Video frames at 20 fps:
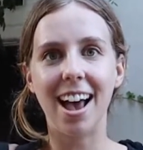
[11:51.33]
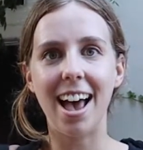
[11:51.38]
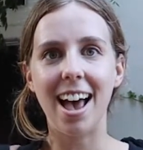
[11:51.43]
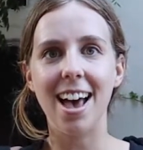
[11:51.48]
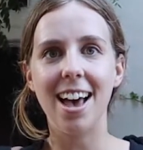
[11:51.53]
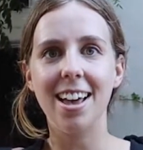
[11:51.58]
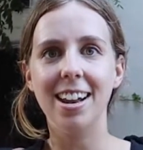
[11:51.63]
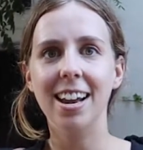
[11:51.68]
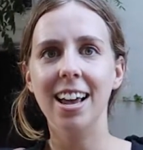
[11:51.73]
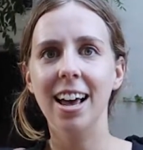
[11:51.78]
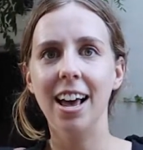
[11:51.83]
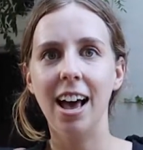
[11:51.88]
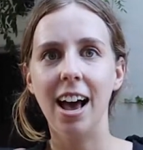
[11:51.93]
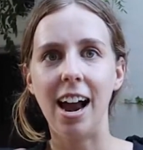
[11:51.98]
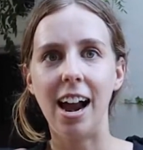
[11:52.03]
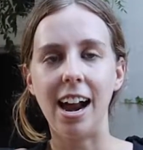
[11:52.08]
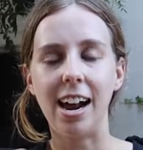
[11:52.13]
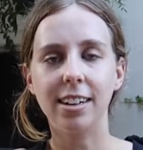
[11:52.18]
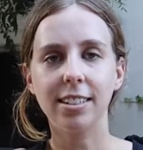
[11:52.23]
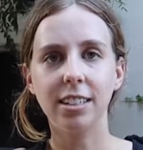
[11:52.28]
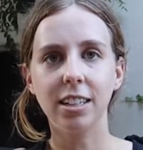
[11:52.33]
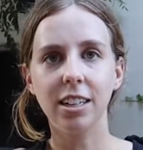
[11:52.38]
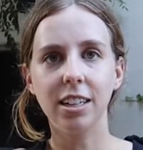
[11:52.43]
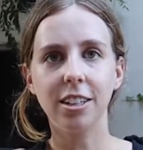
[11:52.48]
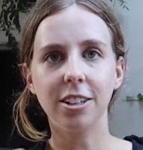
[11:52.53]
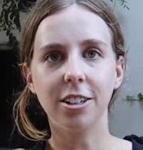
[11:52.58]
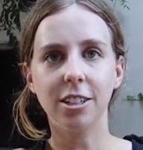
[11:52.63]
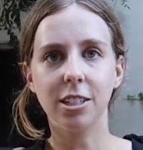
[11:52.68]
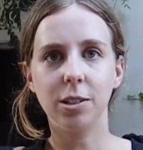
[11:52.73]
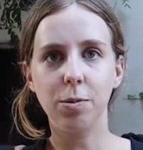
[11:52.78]
and I accidentally
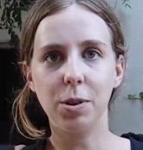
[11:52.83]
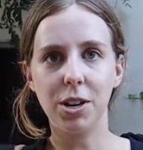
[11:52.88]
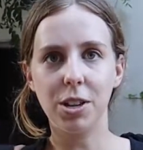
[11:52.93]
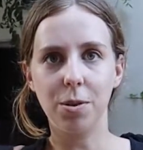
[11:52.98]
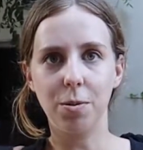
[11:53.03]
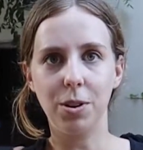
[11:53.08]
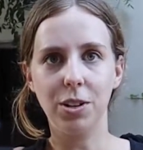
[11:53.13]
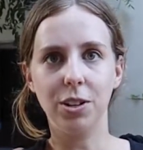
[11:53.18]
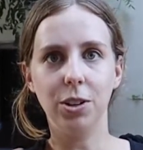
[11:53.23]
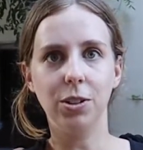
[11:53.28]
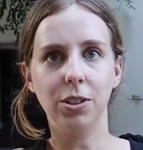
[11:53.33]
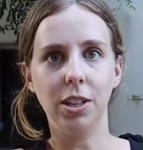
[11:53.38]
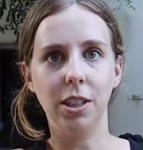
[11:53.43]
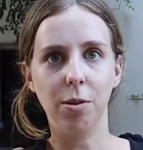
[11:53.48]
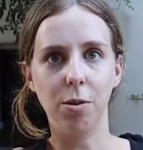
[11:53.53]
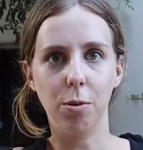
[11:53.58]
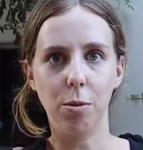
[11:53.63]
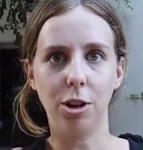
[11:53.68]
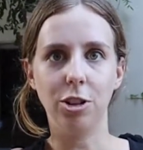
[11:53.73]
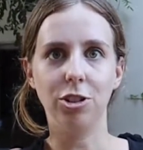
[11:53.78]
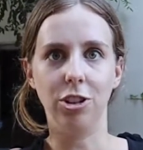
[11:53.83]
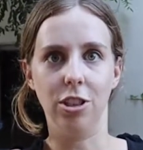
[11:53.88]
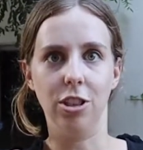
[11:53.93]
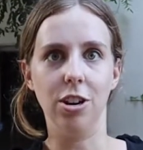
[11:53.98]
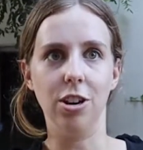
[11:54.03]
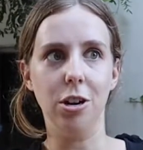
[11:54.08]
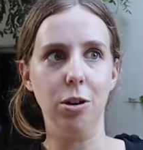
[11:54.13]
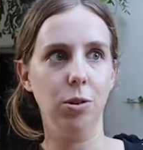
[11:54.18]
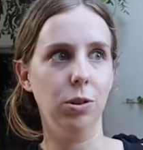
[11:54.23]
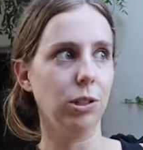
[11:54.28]
looked in one of the windows and they were watching the
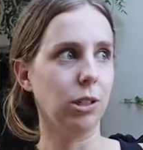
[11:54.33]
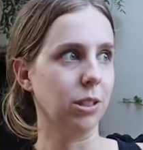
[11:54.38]
news.